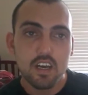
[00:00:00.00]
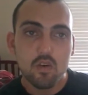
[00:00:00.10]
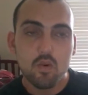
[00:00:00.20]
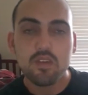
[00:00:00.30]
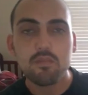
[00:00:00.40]

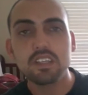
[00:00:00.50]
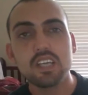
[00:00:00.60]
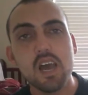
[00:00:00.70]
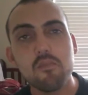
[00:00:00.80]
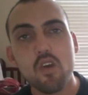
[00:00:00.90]
well then by the
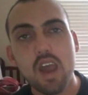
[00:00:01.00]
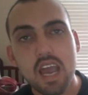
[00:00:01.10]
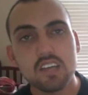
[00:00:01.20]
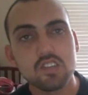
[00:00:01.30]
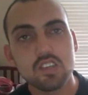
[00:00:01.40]
time you're
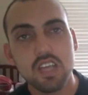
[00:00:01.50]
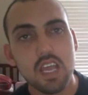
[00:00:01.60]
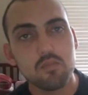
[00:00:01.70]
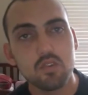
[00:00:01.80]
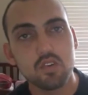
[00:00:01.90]
actually
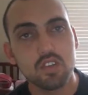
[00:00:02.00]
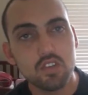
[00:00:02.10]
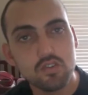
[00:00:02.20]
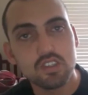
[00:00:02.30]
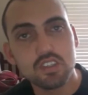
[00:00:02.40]
able to
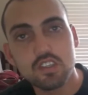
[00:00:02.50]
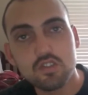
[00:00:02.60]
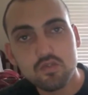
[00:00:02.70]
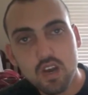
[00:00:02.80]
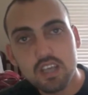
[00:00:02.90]
use it to
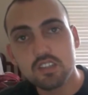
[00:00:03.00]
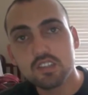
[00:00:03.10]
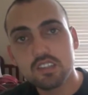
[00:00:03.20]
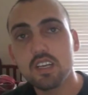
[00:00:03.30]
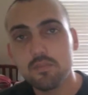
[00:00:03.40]
try to
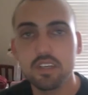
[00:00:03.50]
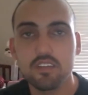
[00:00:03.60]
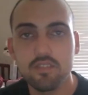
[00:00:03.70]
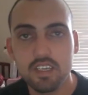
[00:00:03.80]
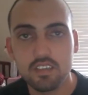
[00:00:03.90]
set up an
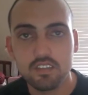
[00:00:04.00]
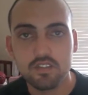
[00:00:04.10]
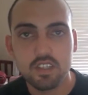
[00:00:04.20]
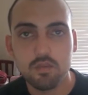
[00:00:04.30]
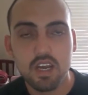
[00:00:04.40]
advantage of
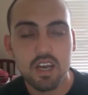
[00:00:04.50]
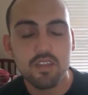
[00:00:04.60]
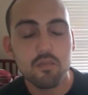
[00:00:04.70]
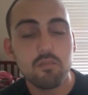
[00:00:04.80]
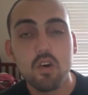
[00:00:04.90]
some kind,
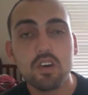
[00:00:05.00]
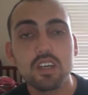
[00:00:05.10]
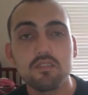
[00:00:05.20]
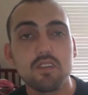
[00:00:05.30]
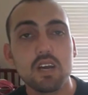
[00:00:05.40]
the market
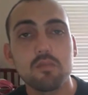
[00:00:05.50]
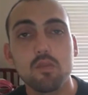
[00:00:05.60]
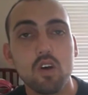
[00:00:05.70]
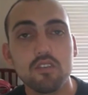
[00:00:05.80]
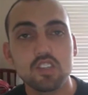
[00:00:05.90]
environment
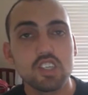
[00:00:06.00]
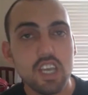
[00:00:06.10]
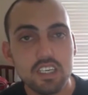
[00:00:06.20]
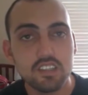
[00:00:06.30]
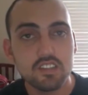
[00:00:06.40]
will have
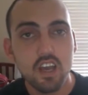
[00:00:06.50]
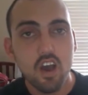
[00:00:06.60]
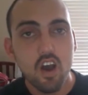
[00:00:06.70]
changed